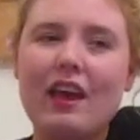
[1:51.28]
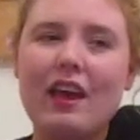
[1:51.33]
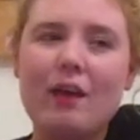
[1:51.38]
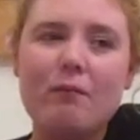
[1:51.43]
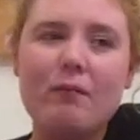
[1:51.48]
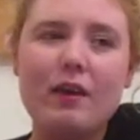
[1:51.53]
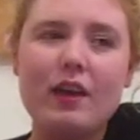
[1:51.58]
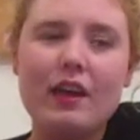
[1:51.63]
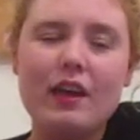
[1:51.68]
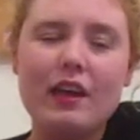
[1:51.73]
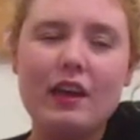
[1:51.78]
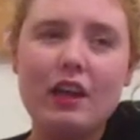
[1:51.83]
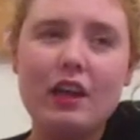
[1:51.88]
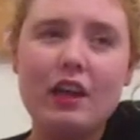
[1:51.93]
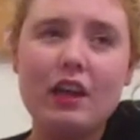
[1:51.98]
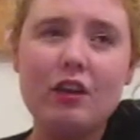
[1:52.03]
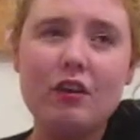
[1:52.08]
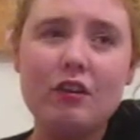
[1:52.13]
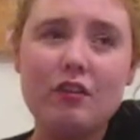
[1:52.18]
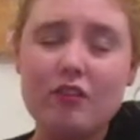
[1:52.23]
But
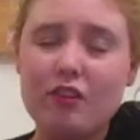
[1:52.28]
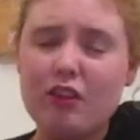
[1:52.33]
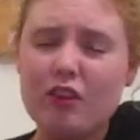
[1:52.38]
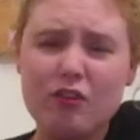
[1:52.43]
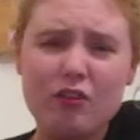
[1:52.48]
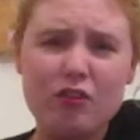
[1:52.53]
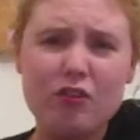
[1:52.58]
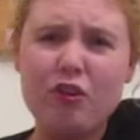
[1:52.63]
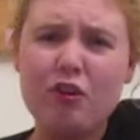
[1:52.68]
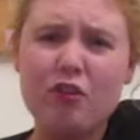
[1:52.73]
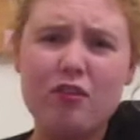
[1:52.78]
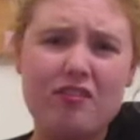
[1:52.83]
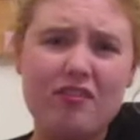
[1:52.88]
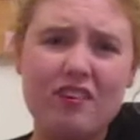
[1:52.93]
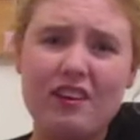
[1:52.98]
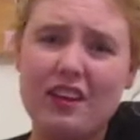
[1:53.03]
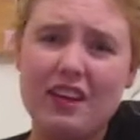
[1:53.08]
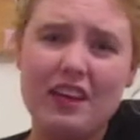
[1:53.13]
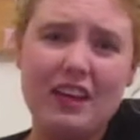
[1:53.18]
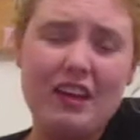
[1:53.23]
it's so
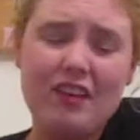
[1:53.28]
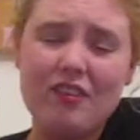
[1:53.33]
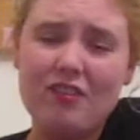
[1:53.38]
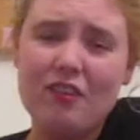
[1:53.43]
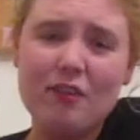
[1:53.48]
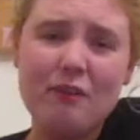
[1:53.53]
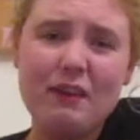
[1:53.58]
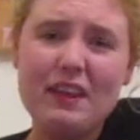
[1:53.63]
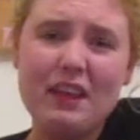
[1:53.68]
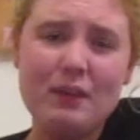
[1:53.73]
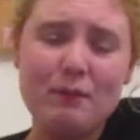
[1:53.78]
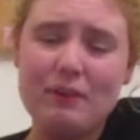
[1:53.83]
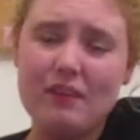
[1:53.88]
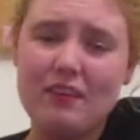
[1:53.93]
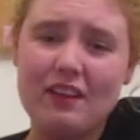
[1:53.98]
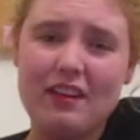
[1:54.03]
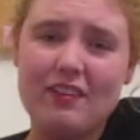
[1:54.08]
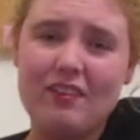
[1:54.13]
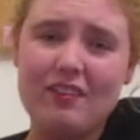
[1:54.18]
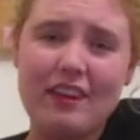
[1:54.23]
funny because the way they present